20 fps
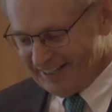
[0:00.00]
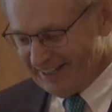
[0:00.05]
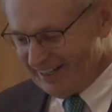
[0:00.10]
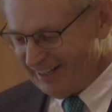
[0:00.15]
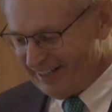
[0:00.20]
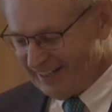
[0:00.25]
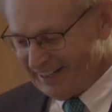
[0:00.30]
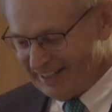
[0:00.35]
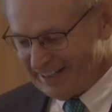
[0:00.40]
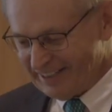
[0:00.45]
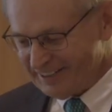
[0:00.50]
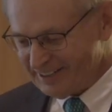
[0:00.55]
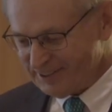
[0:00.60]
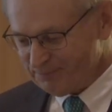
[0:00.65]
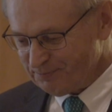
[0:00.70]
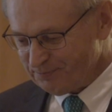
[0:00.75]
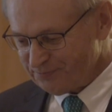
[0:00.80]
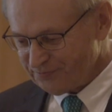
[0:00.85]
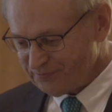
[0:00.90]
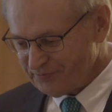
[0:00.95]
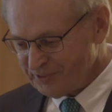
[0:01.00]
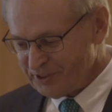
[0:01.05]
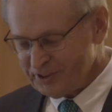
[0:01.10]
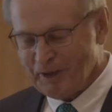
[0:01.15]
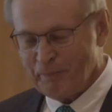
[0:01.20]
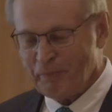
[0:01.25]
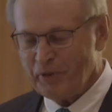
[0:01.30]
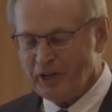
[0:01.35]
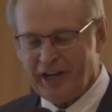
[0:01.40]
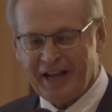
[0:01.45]
and
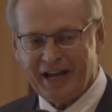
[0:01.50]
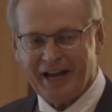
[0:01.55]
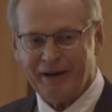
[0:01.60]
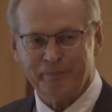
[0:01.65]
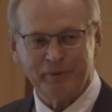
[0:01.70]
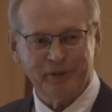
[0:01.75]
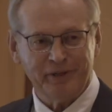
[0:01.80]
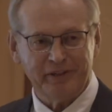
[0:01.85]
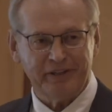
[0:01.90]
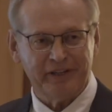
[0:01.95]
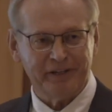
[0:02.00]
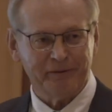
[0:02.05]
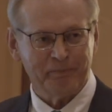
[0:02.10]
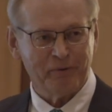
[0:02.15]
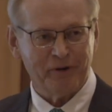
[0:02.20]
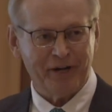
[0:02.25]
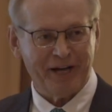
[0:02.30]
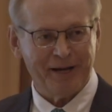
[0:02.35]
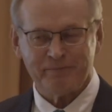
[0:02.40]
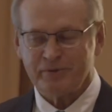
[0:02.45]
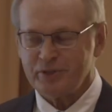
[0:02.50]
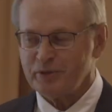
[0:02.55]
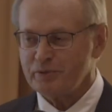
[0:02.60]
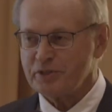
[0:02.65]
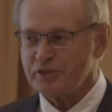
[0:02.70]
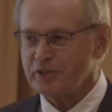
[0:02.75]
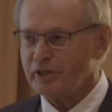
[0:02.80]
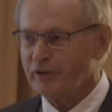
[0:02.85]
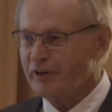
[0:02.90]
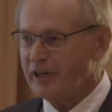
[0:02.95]
something happened. And perhaps it
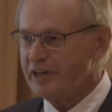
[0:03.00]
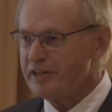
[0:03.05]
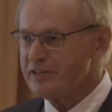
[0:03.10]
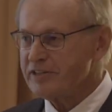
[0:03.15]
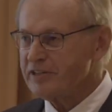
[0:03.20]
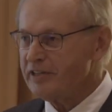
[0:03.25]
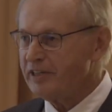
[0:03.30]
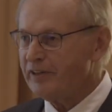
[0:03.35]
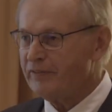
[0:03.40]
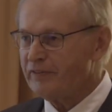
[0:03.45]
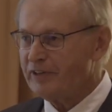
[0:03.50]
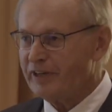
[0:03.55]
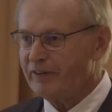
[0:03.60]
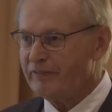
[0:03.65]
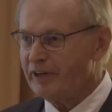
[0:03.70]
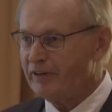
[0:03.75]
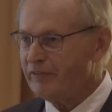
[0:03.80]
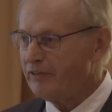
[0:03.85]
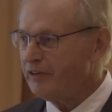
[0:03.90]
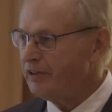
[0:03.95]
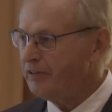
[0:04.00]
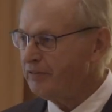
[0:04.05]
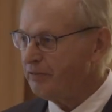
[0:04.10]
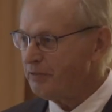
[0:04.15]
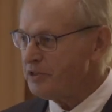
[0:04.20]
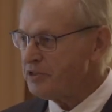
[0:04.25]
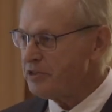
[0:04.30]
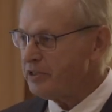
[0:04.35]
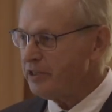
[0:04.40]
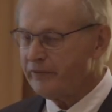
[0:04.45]
was the greatest gift I've ever
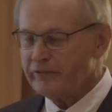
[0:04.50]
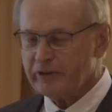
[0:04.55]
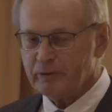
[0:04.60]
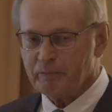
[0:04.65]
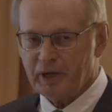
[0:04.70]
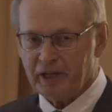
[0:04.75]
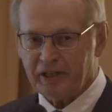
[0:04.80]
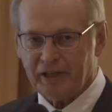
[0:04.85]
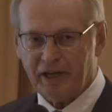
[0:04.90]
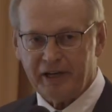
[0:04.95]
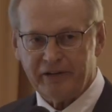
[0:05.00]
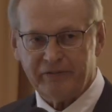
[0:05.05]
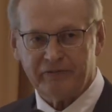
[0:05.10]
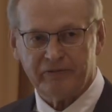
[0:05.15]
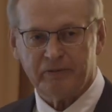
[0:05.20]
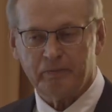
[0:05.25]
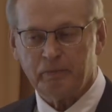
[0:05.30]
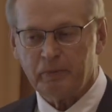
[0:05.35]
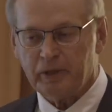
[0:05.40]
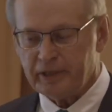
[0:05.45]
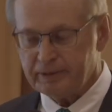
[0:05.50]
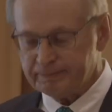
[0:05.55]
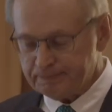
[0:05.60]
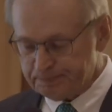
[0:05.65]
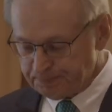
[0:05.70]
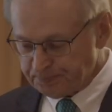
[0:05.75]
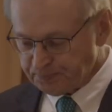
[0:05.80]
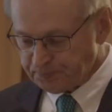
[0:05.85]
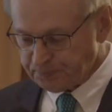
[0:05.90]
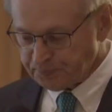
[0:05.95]
received in my life.
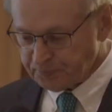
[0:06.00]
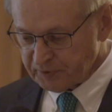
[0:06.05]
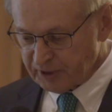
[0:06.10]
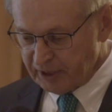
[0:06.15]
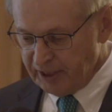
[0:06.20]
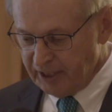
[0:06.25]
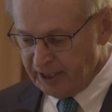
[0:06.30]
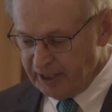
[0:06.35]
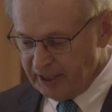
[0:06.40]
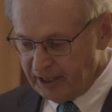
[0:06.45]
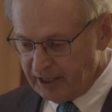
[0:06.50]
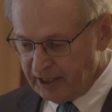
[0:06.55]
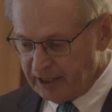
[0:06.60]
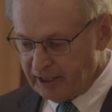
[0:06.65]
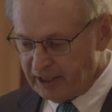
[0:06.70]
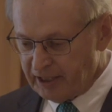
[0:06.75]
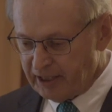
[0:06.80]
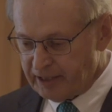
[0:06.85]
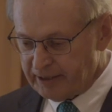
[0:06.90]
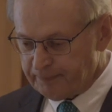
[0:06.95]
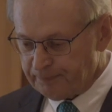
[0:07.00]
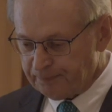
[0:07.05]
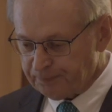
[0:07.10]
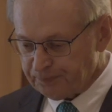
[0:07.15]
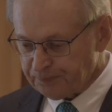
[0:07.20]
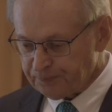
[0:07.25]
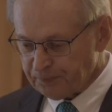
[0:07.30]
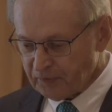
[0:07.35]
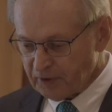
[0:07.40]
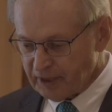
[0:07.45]
But
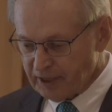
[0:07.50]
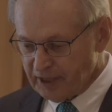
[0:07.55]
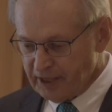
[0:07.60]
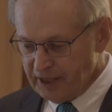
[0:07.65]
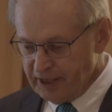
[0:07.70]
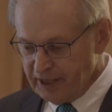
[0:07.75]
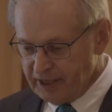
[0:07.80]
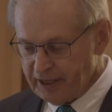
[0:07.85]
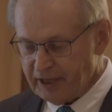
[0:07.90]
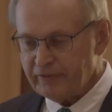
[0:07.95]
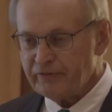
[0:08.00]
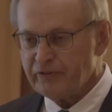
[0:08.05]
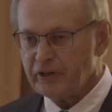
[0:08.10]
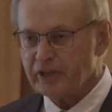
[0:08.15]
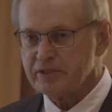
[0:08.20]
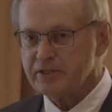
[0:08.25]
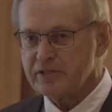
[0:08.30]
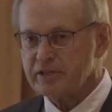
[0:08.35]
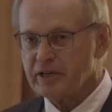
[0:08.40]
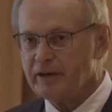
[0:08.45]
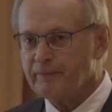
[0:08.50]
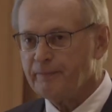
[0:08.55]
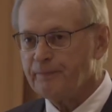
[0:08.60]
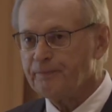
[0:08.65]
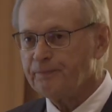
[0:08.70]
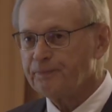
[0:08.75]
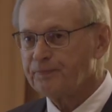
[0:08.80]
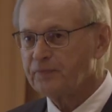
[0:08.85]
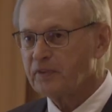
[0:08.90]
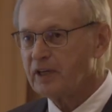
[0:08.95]
I felt
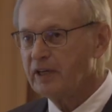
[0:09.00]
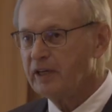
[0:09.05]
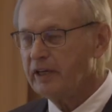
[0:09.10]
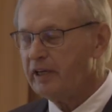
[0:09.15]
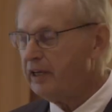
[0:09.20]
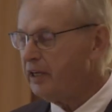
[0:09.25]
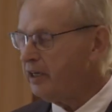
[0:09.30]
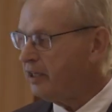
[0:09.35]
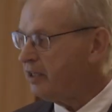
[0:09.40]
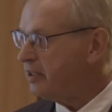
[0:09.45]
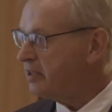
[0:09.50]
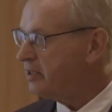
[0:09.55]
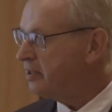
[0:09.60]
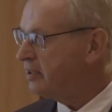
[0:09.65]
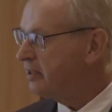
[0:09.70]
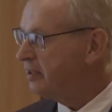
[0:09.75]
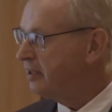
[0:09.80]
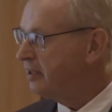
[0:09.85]
something. And